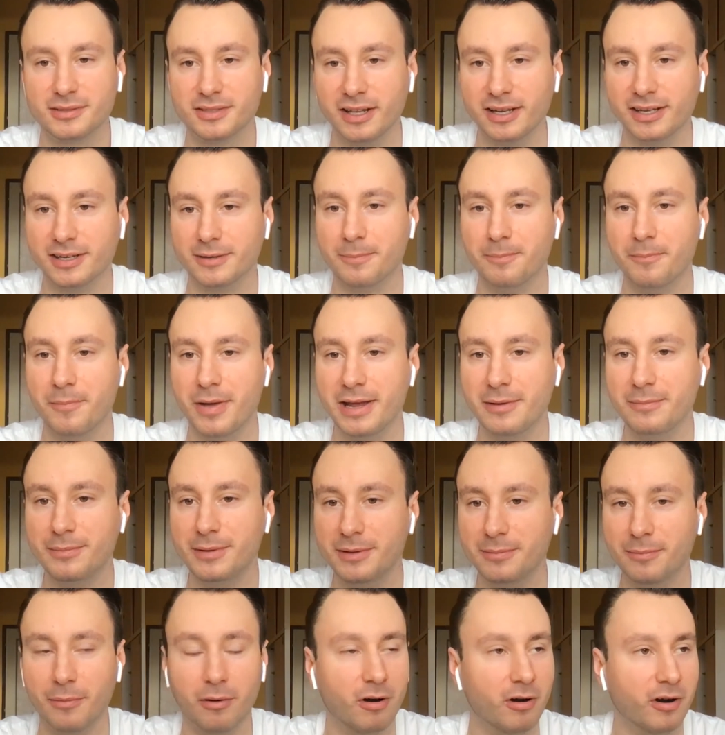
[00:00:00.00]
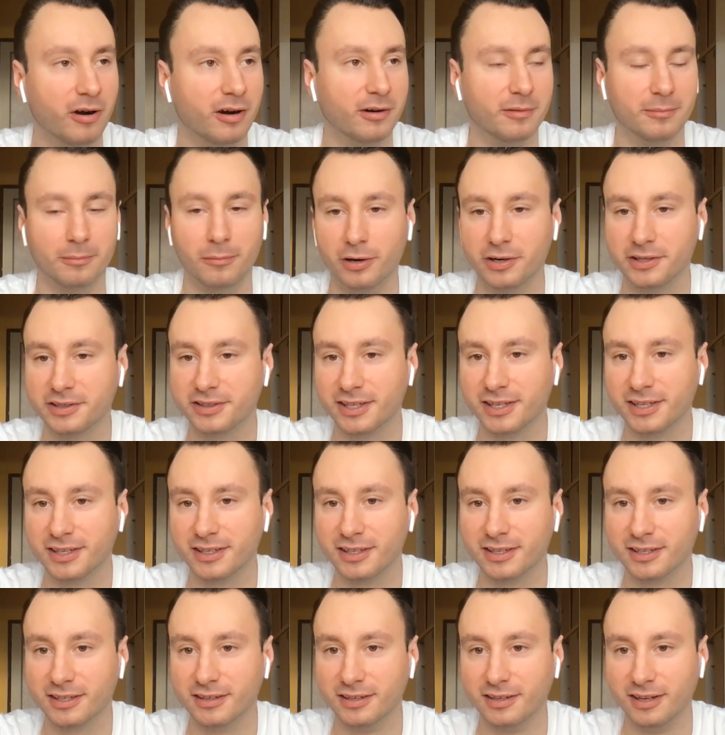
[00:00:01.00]
like maybe more
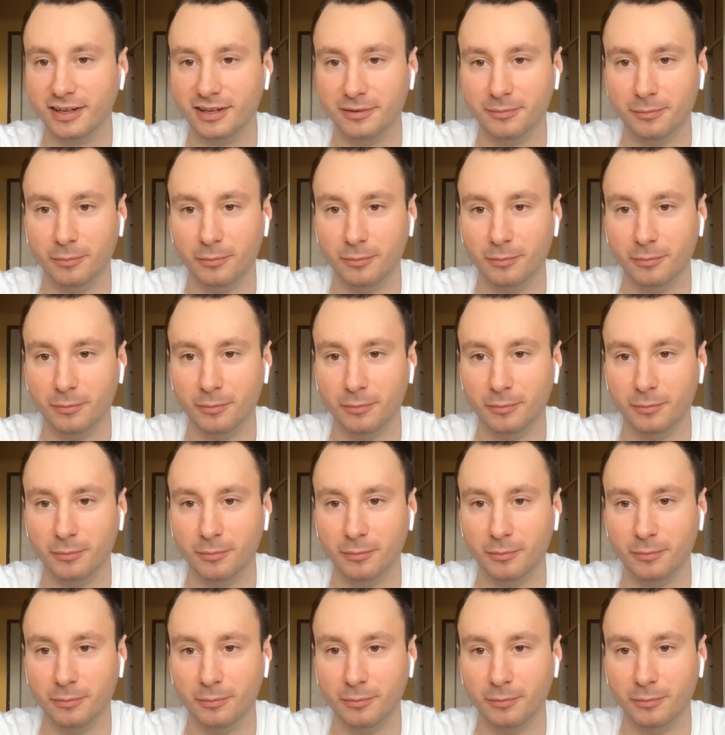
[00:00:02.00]
technical and